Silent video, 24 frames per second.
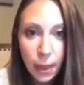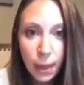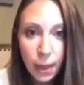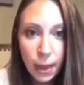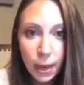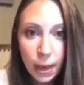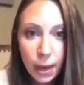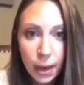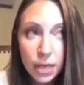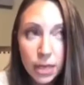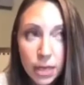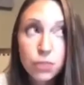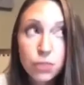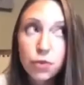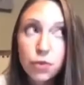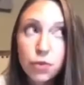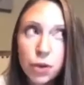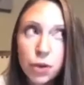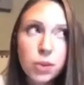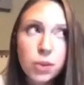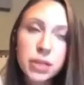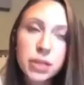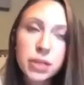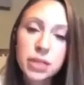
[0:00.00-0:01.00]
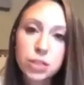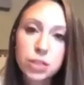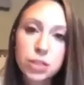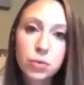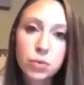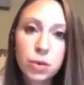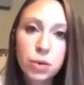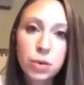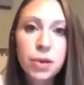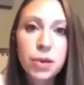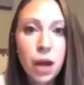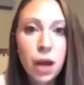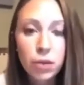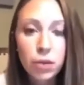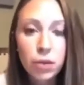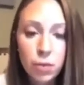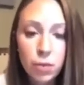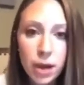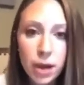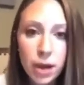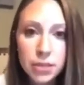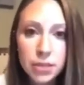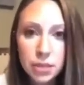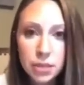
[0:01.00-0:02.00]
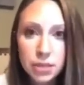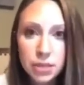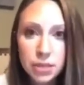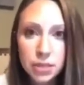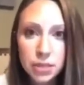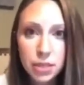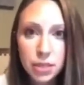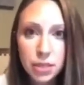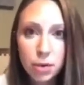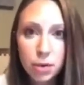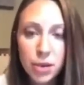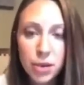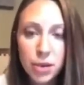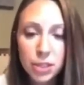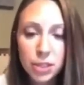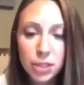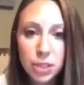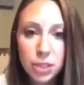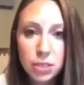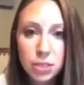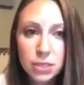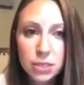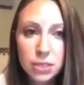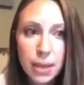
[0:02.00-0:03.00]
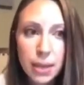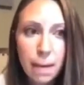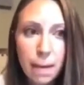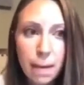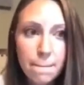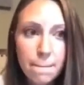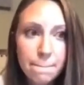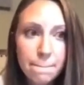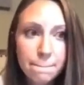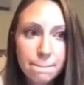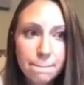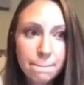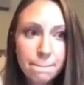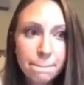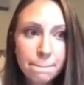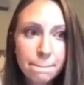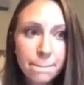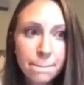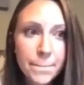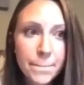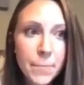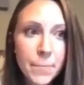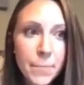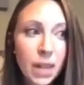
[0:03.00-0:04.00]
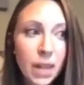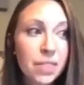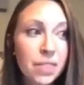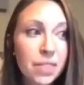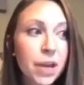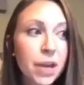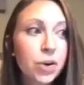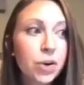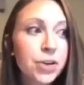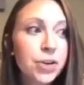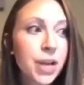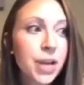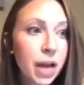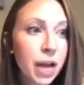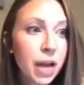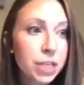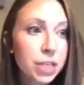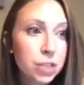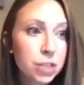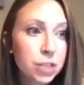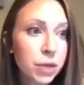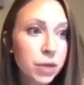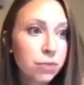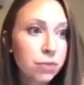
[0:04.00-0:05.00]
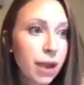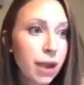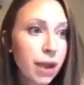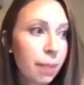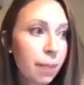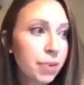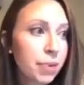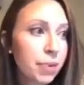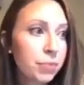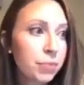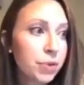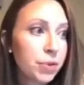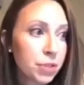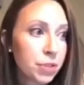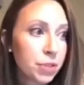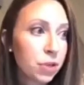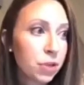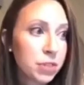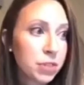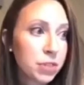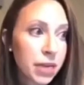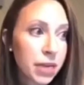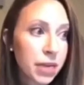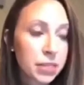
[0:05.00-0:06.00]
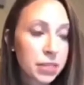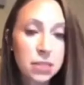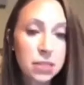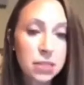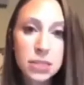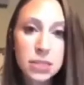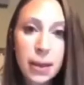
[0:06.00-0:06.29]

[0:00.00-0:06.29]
as frequently as you would be otherwise assessing your patients. They are not doing rapid result tests.